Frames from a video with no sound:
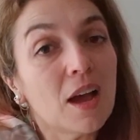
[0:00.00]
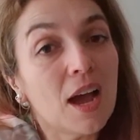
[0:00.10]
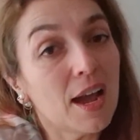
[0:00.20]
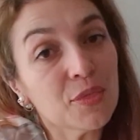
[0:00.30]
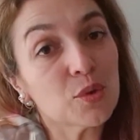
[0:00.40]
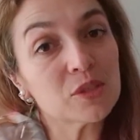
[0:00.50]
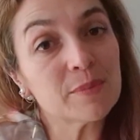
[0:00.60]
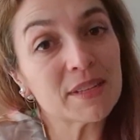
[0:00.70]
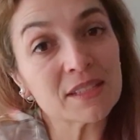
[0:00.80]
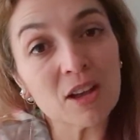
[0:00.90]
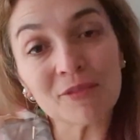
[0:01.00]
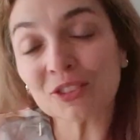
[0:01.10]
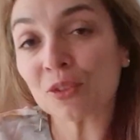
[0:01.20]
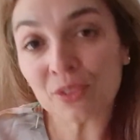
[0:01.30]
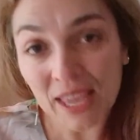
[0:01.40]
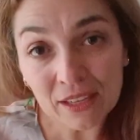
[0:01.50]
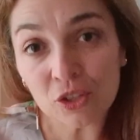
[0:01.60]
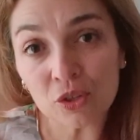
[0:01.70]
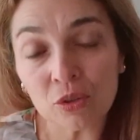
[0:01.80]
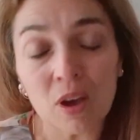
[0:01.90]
I thought to myself to thank you.